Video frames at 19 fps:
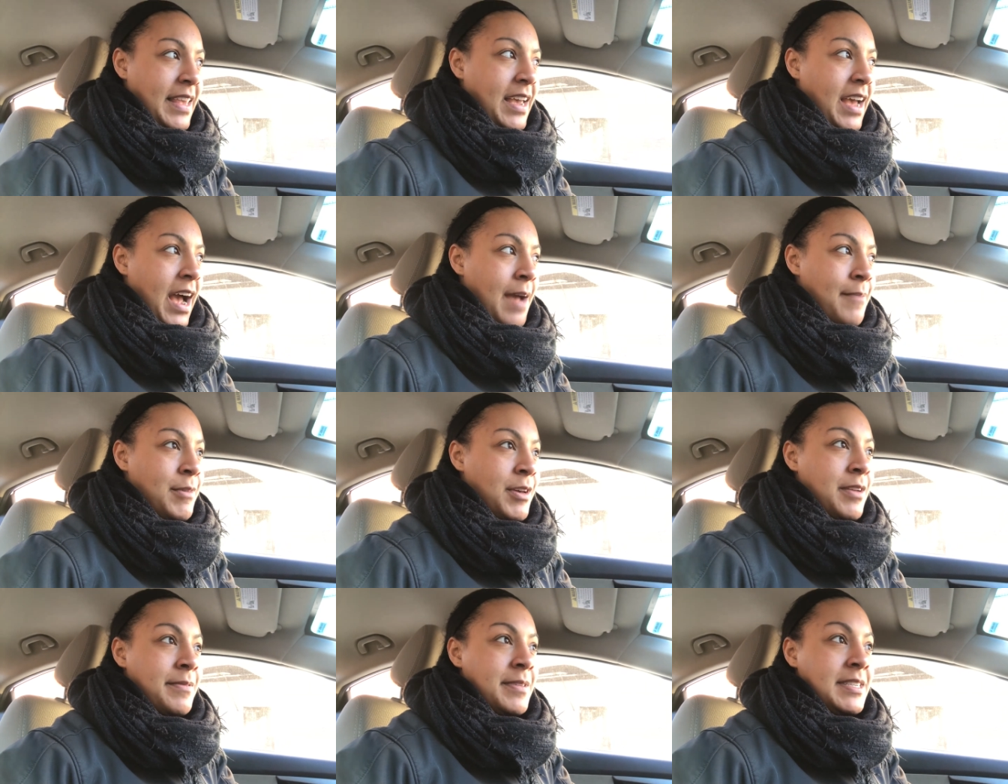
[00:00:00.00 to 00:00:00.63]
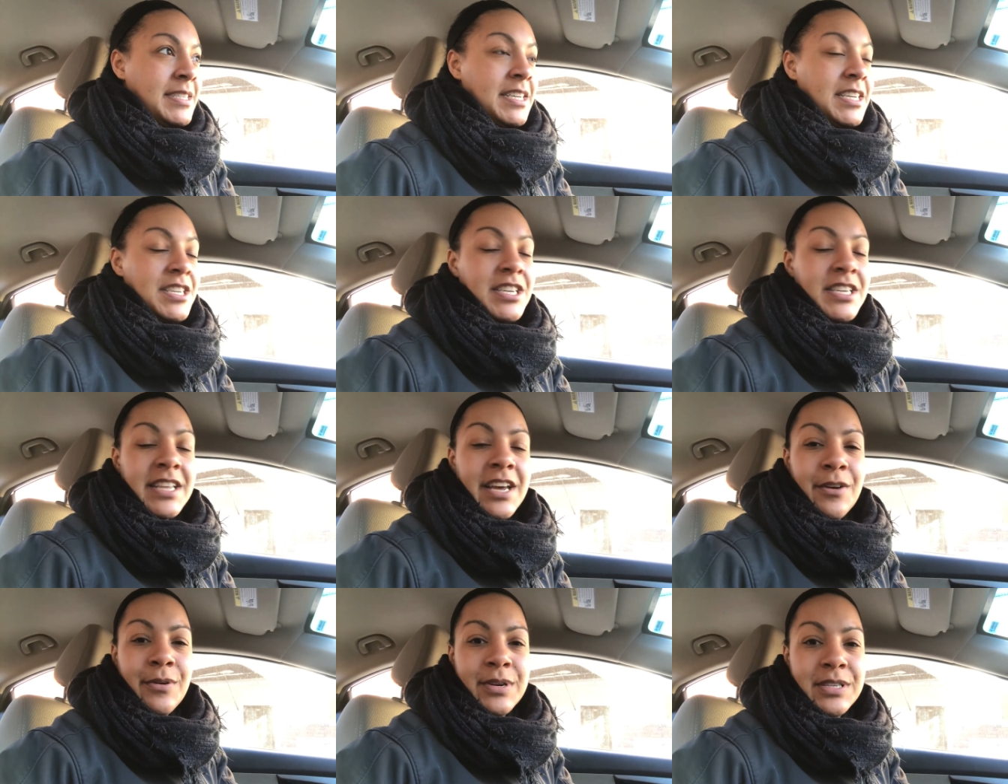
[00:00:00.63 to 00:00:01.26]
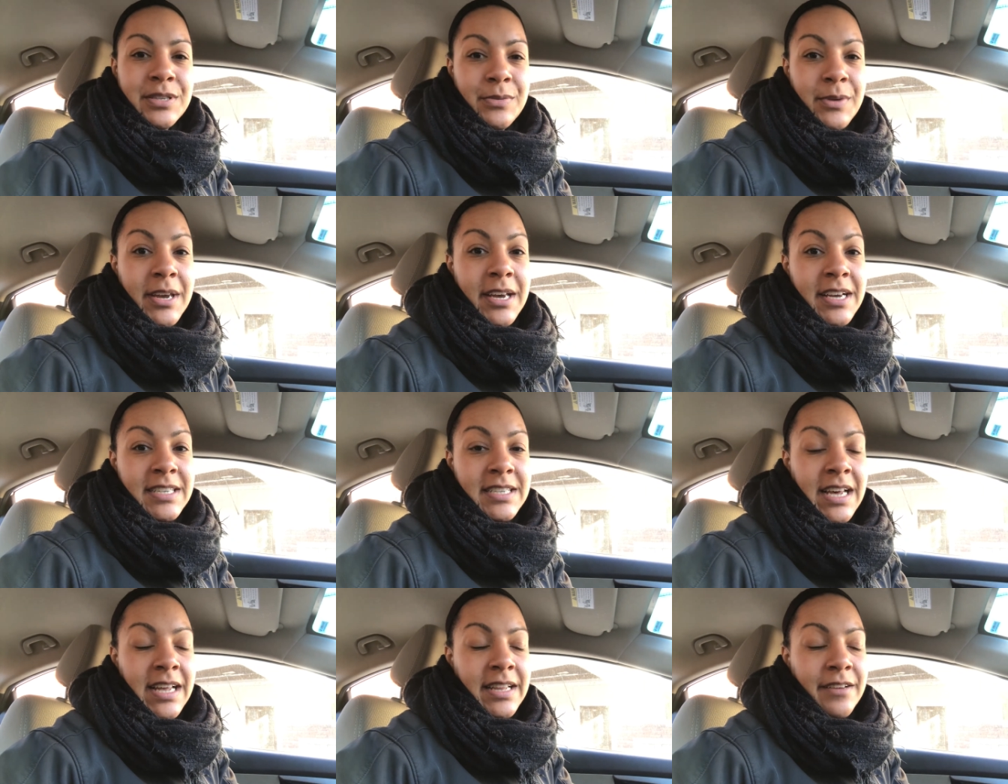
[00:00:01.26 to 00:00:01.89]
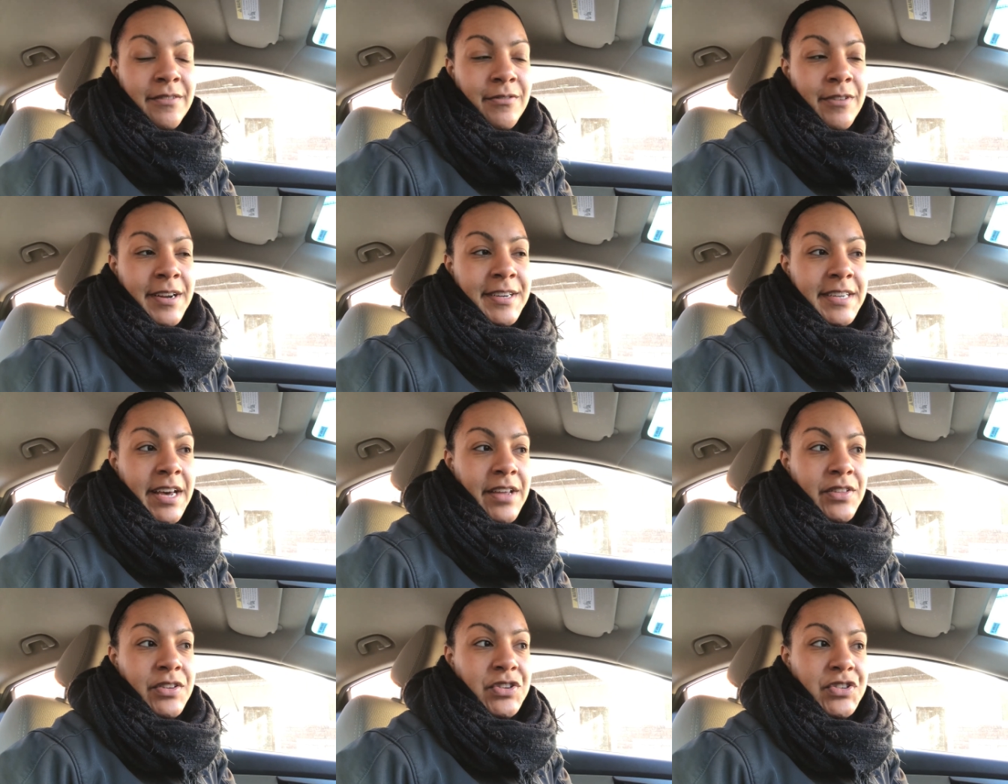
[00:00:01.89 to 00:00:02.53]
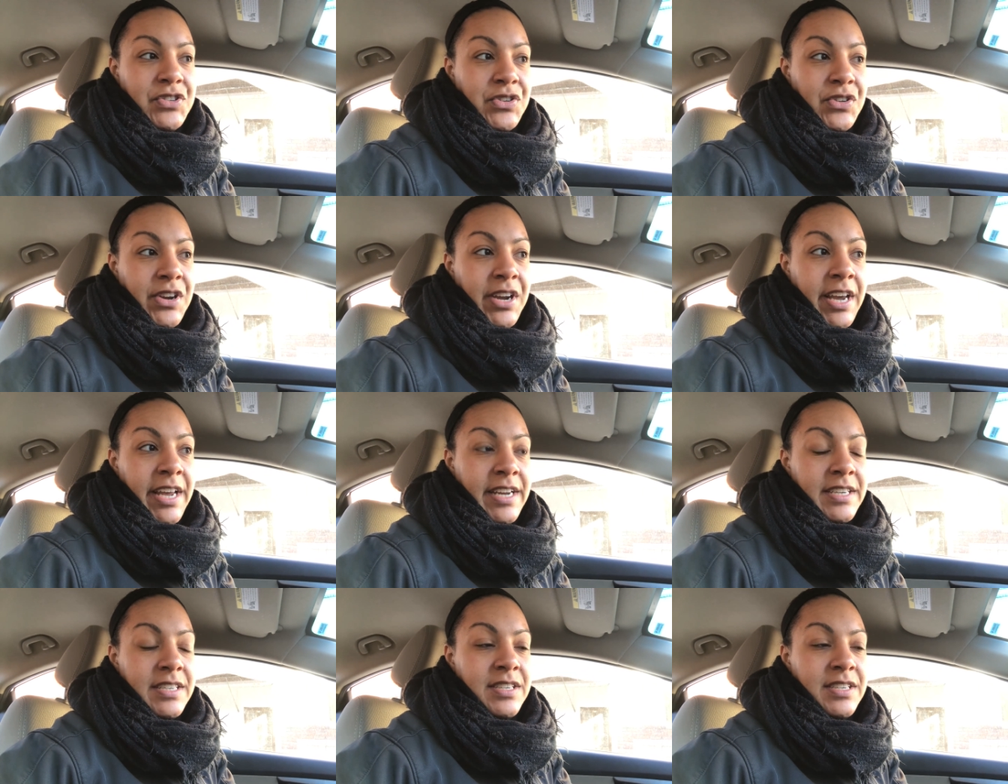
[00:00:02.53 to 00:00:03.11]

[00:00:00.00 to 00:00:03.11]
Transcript: I'm going to be teaching there once a week because I live right down the street,